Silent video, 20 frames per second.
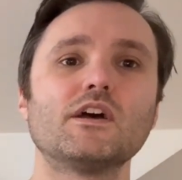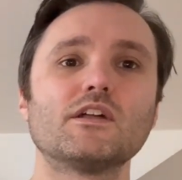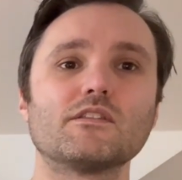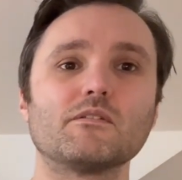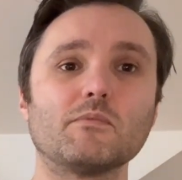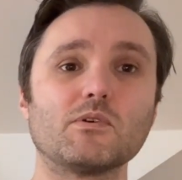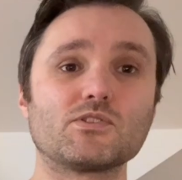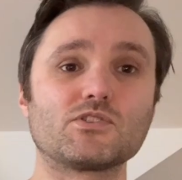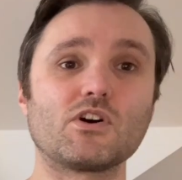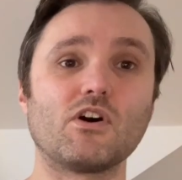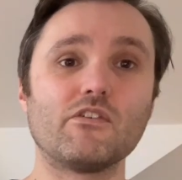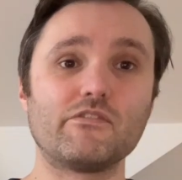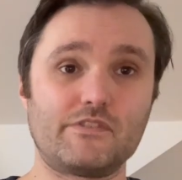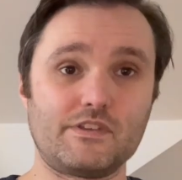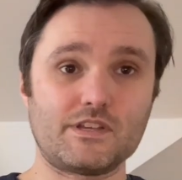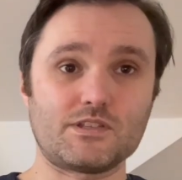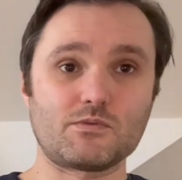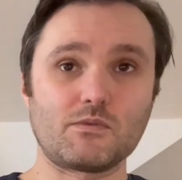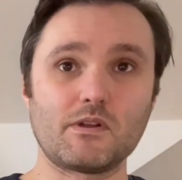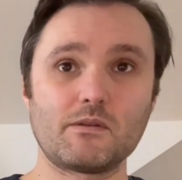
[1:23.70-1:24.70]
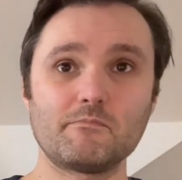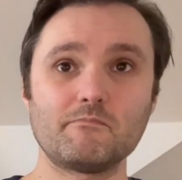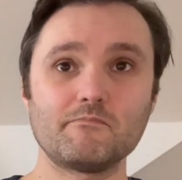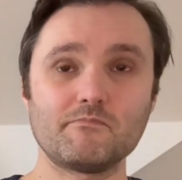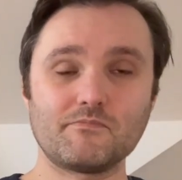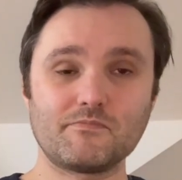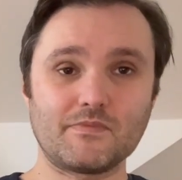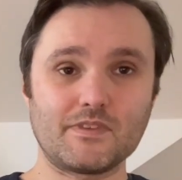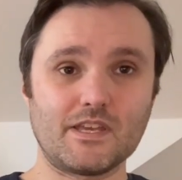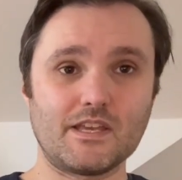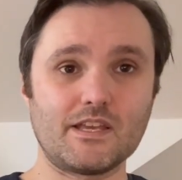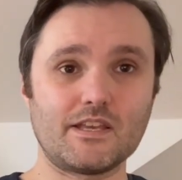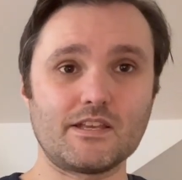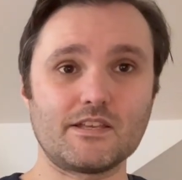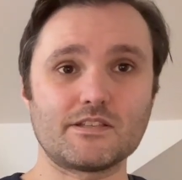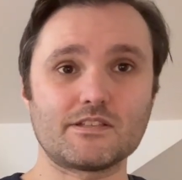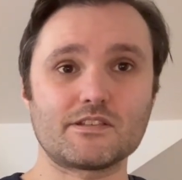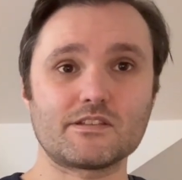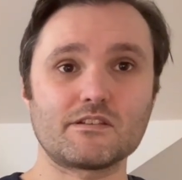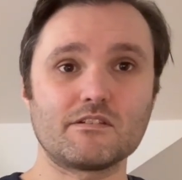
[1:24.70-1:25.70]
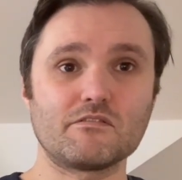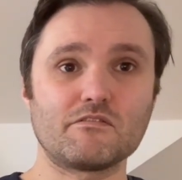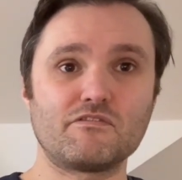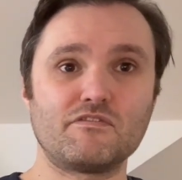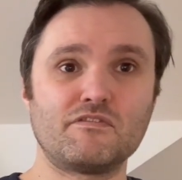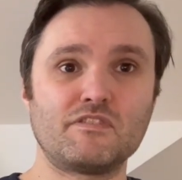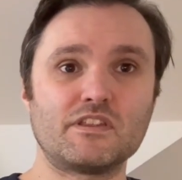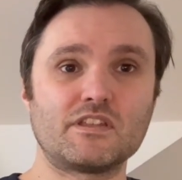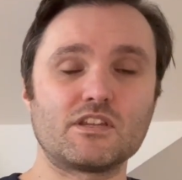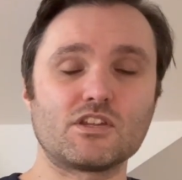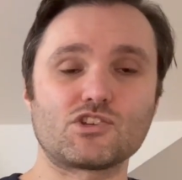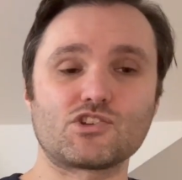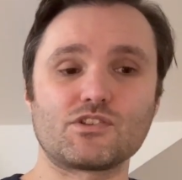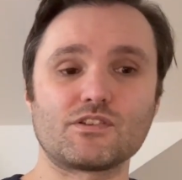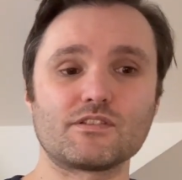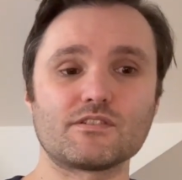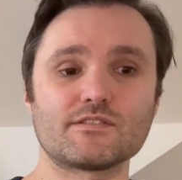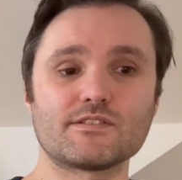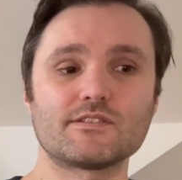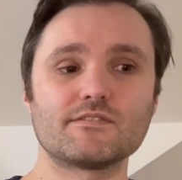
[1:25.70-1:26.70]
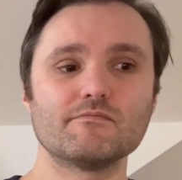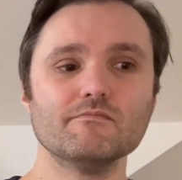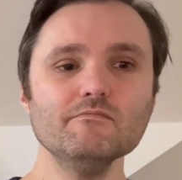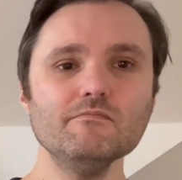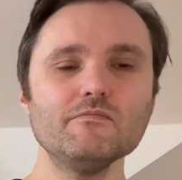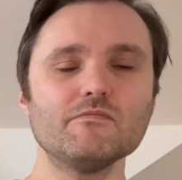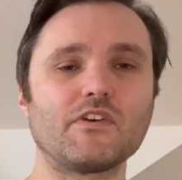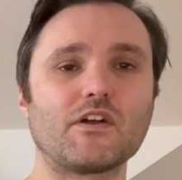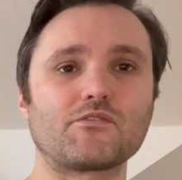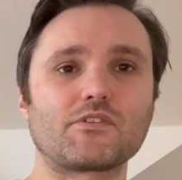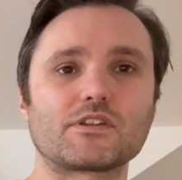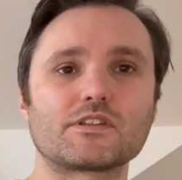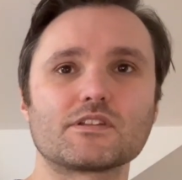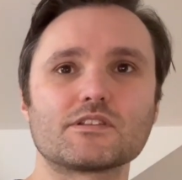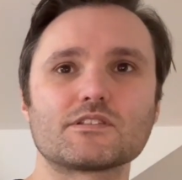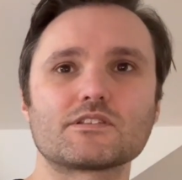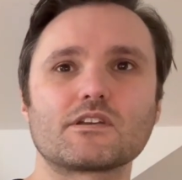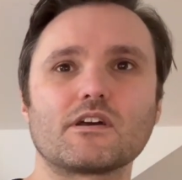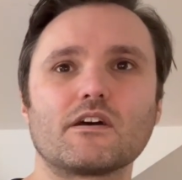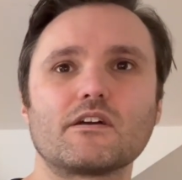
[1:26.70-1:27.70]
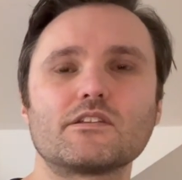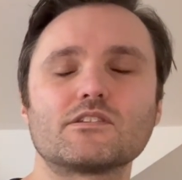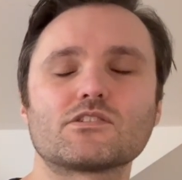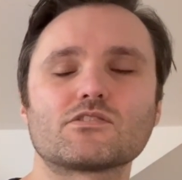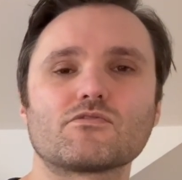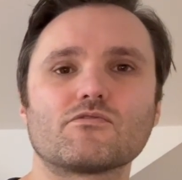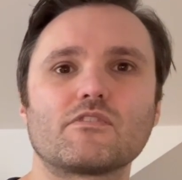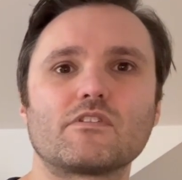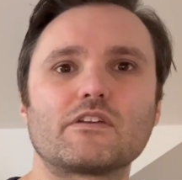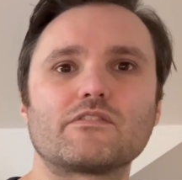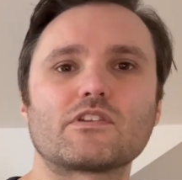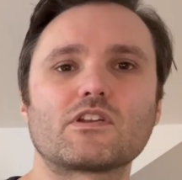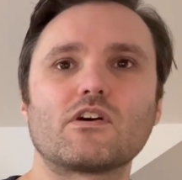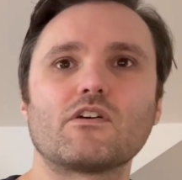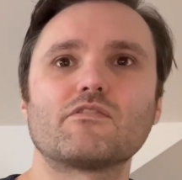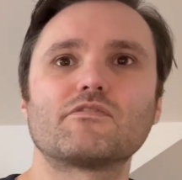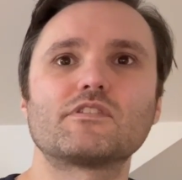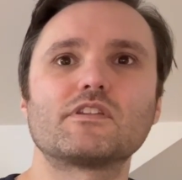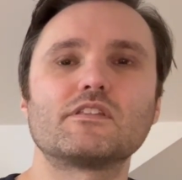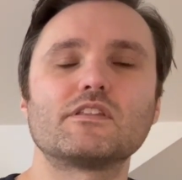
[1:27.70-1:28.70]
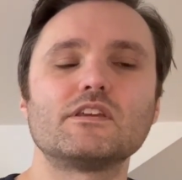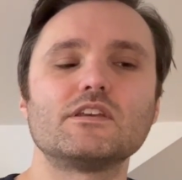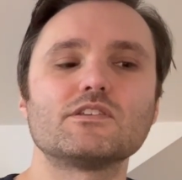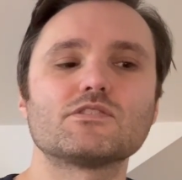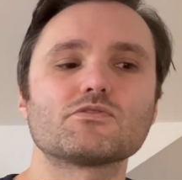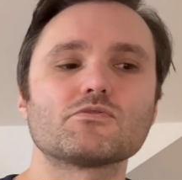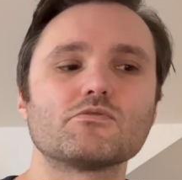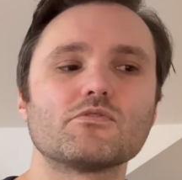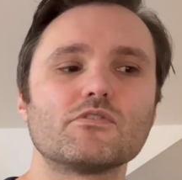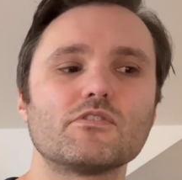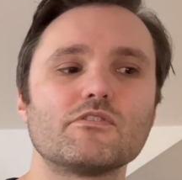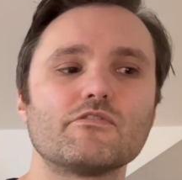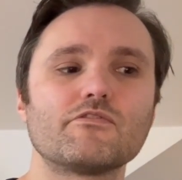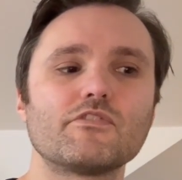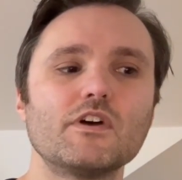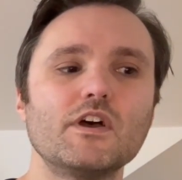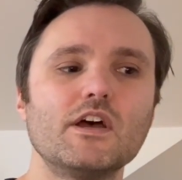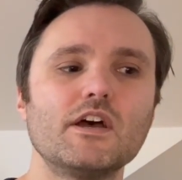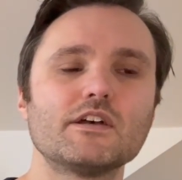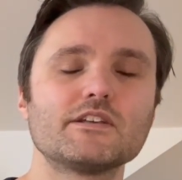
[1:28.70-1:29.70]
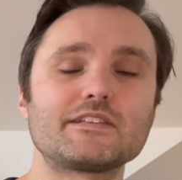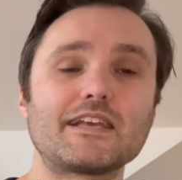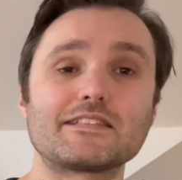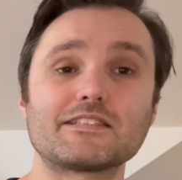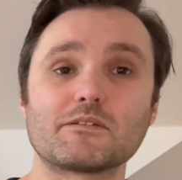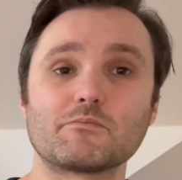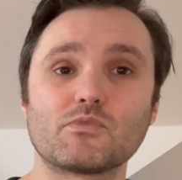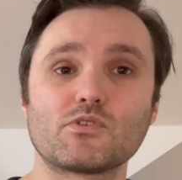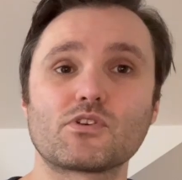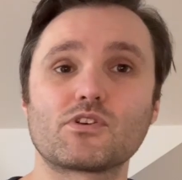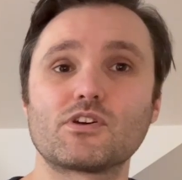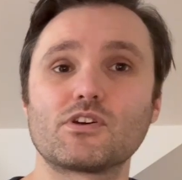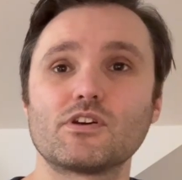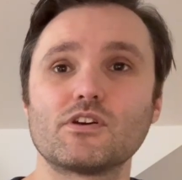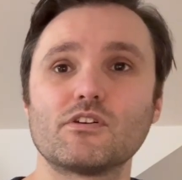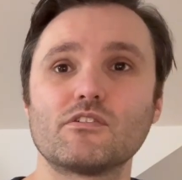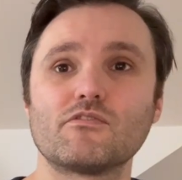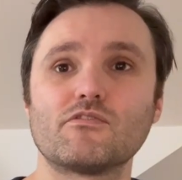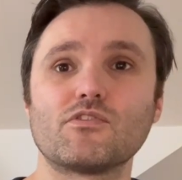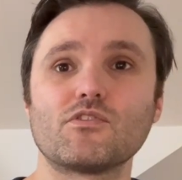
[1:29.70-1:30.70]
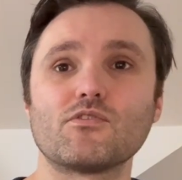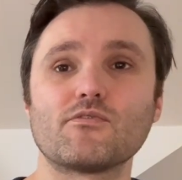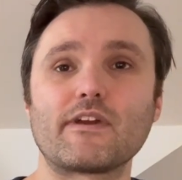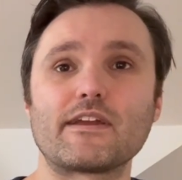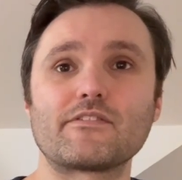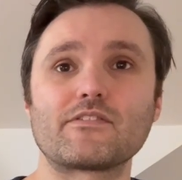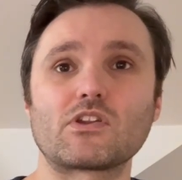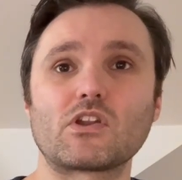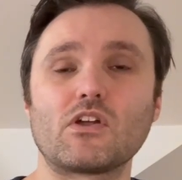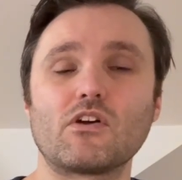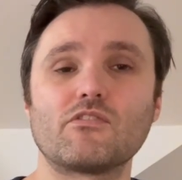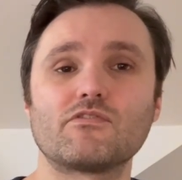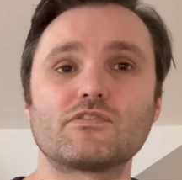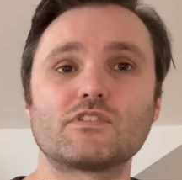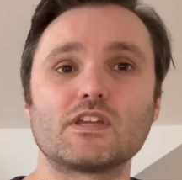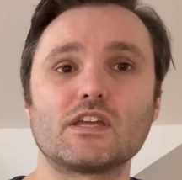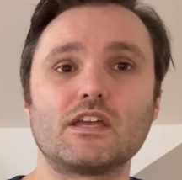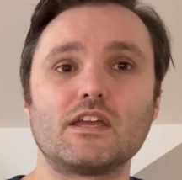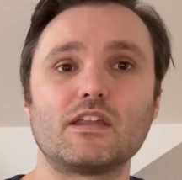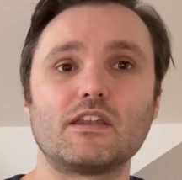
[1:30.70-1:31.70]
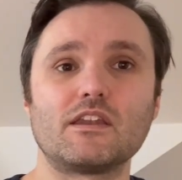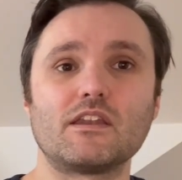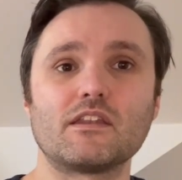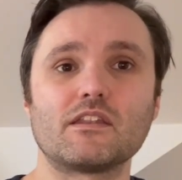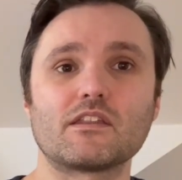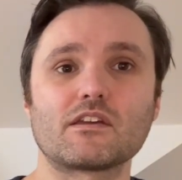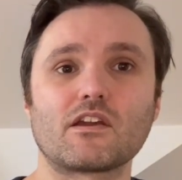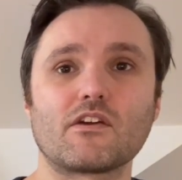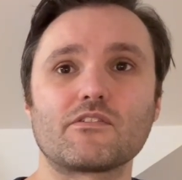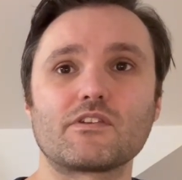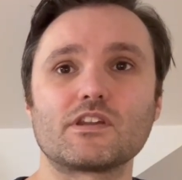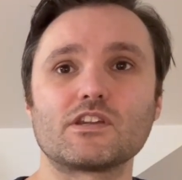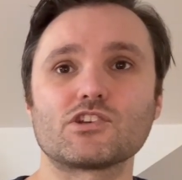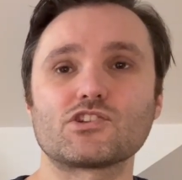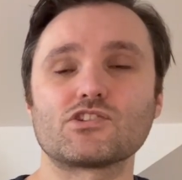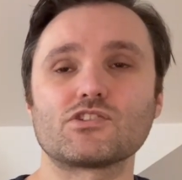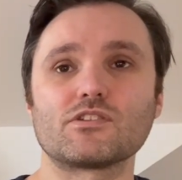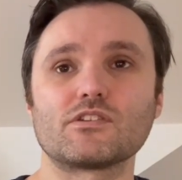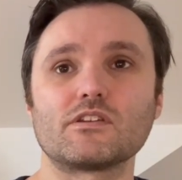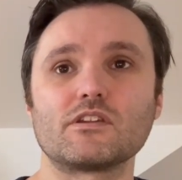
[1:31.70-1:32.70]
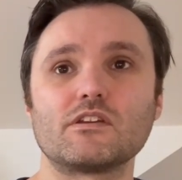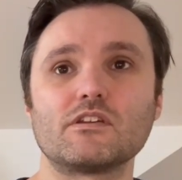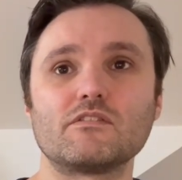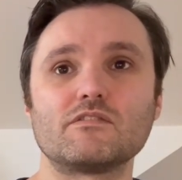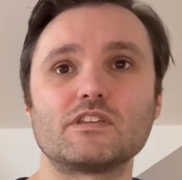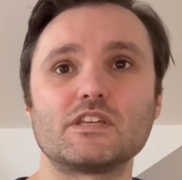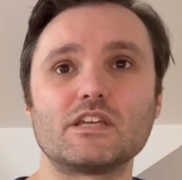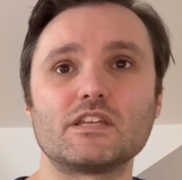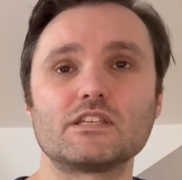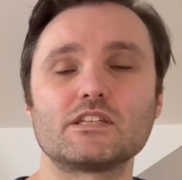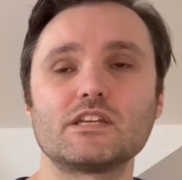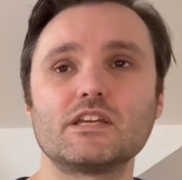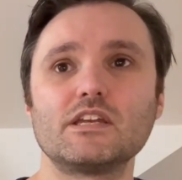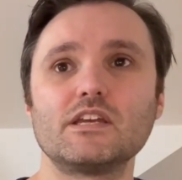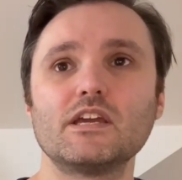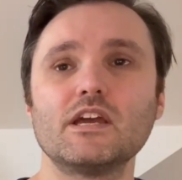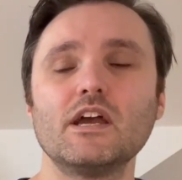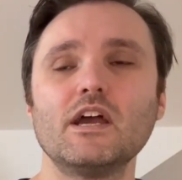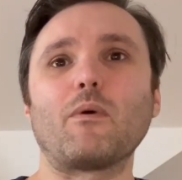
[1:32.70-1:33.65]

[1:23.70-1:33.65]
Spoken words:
The most obvious one is 5th edition's Van Richten's Guide to Ravenloft, the sort of setting book for Ravenloft in the current edition of D&D,